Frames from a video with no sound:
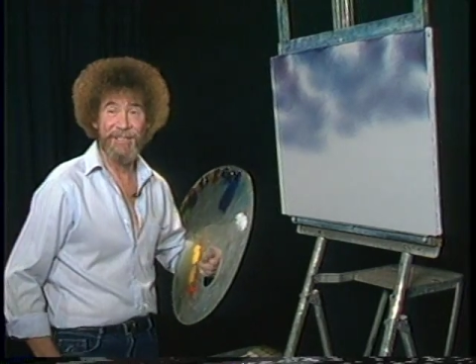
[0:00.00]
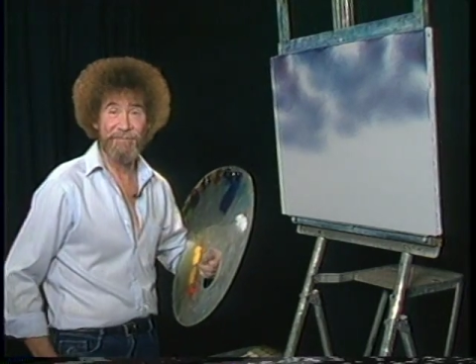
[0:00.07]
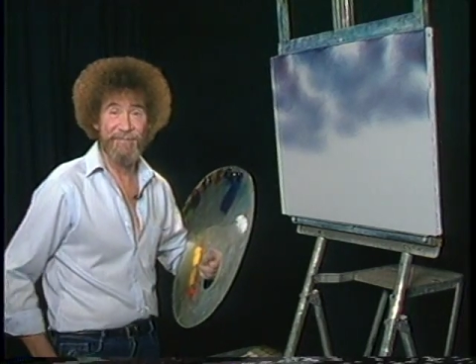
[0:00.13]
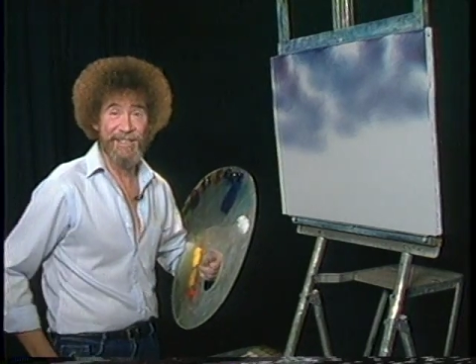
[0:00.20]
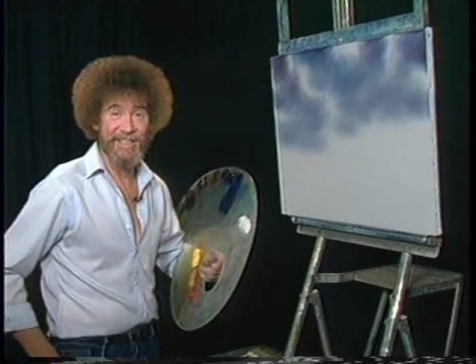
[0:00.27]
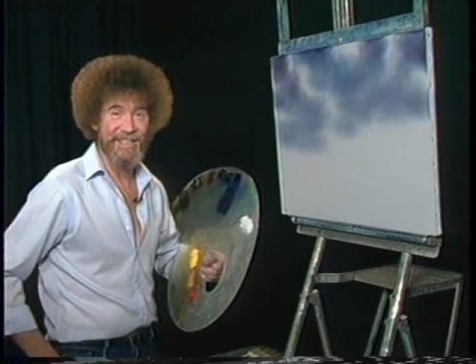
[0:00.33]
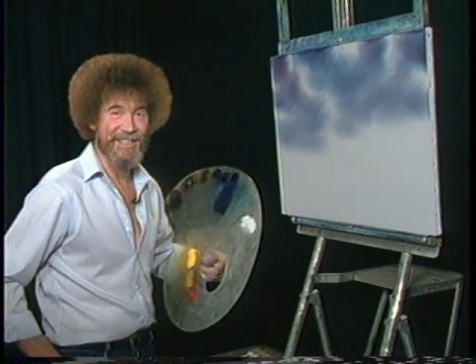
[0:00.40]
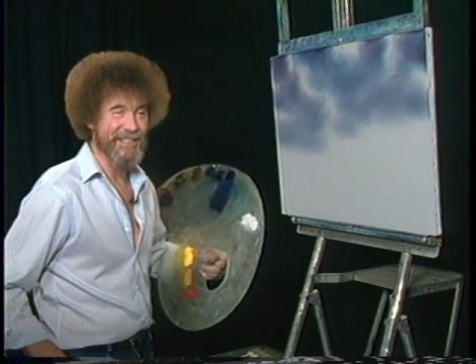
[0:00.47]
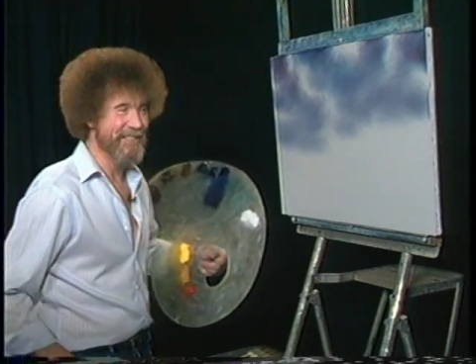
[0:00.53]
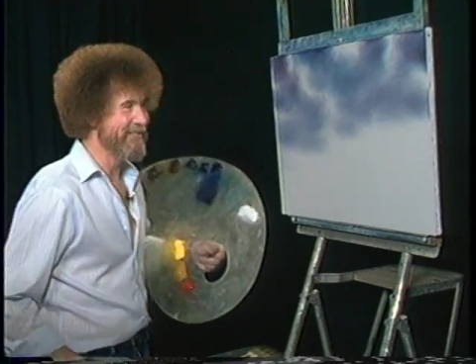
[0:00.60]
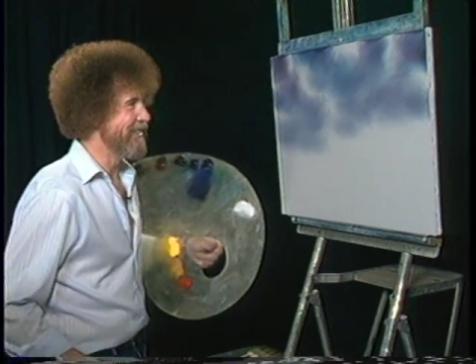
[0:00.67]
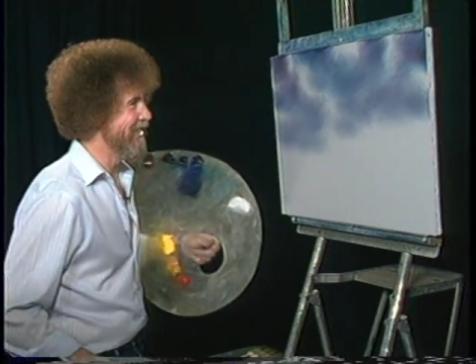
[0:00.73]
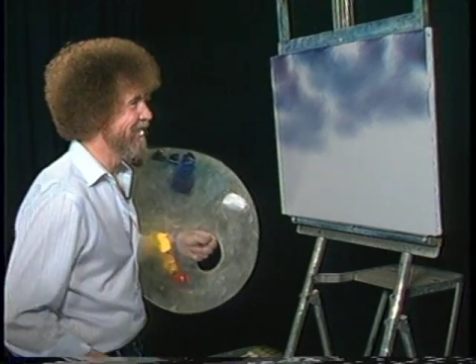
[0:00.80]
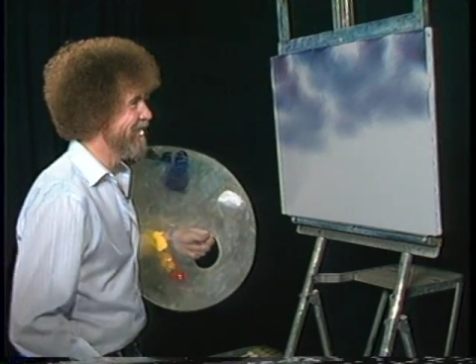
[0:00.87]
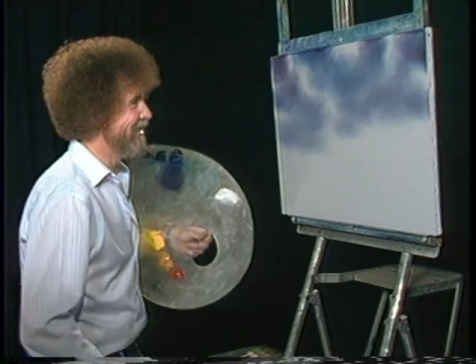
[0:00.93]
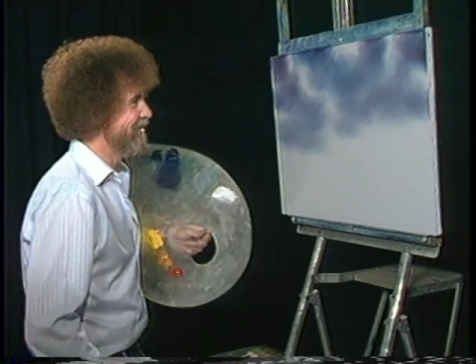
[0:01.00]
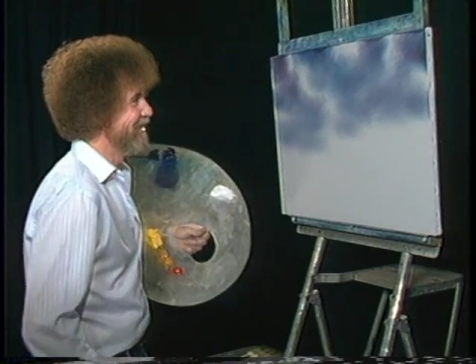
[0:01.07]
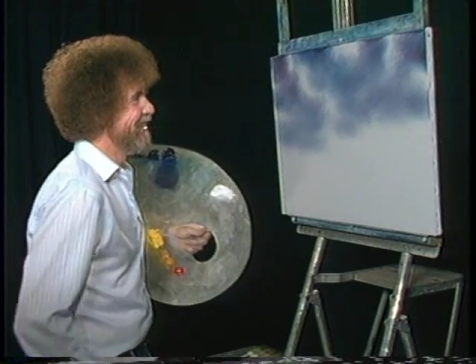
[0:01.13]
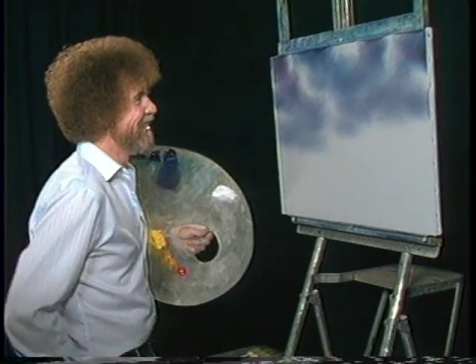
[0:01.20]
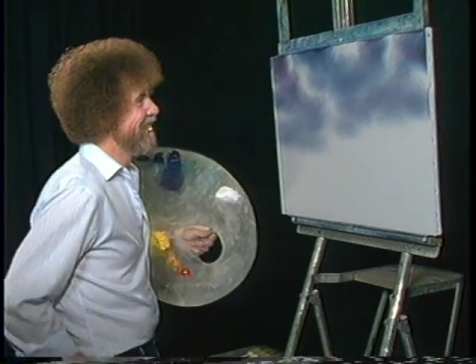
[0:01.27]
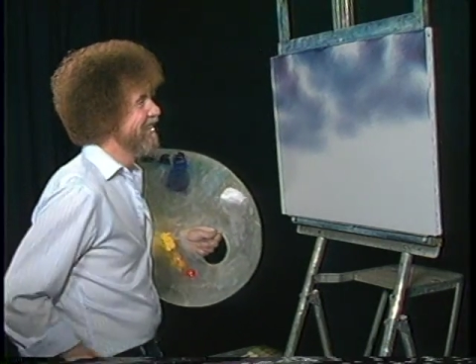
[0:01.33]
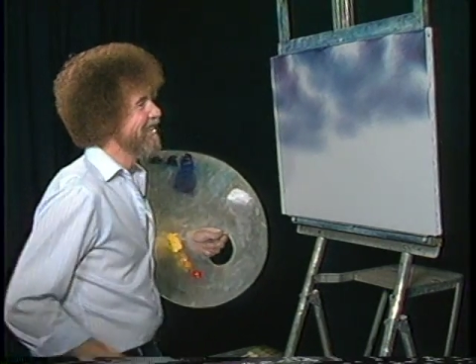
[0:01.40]
just beat the devil out of
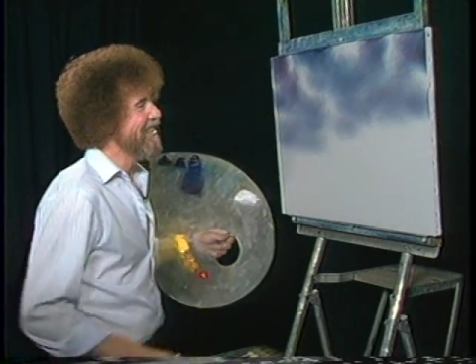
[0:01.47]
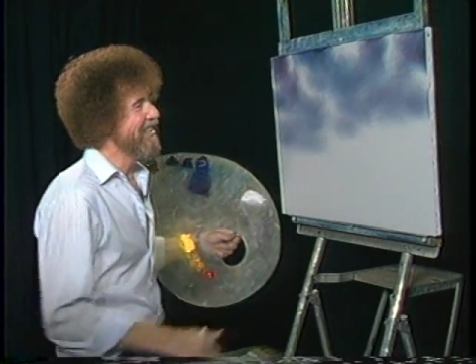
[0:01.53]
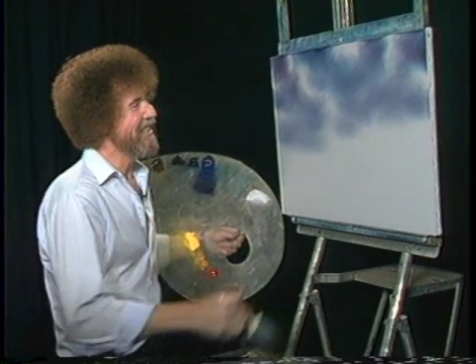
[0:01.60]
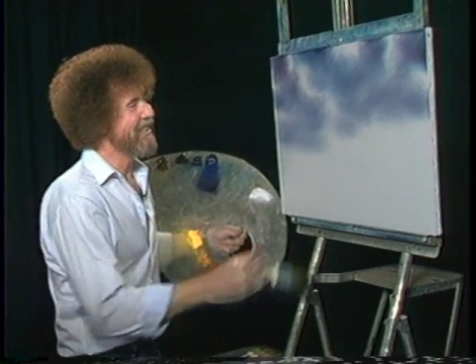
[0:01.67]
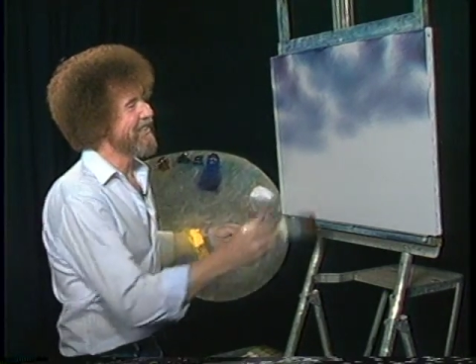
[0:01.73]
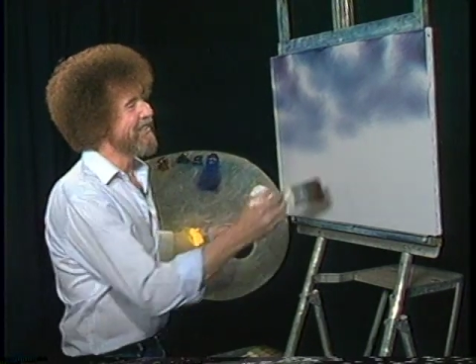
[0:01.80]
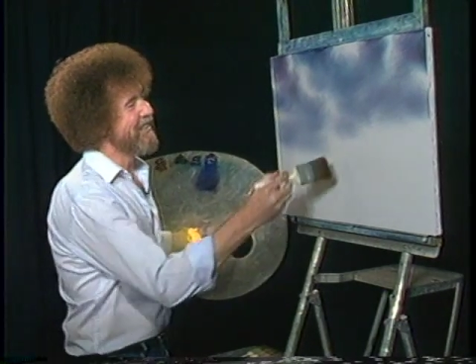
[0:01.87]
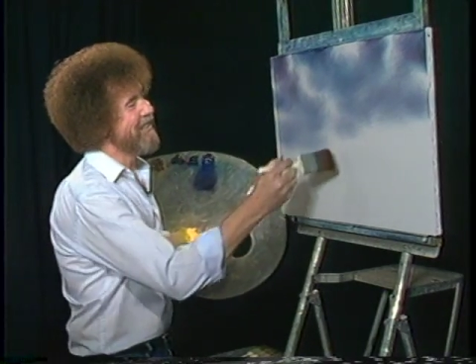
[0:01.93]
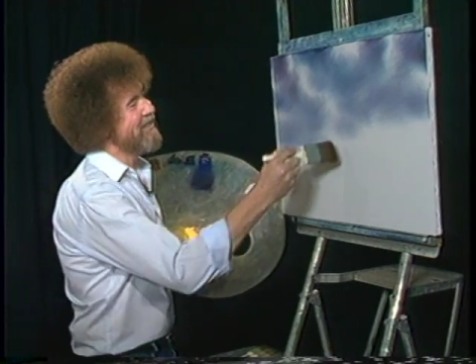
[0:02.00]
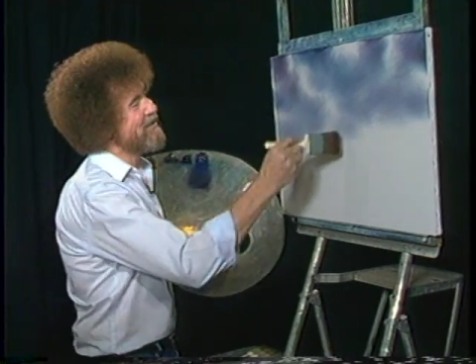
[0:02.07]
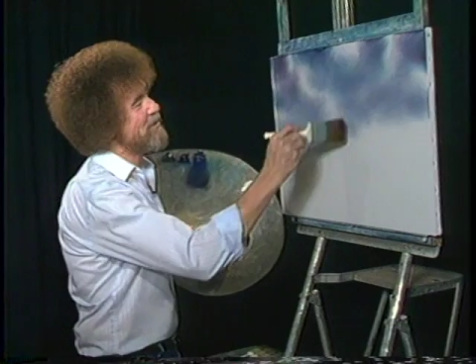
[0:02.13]
it. Now then,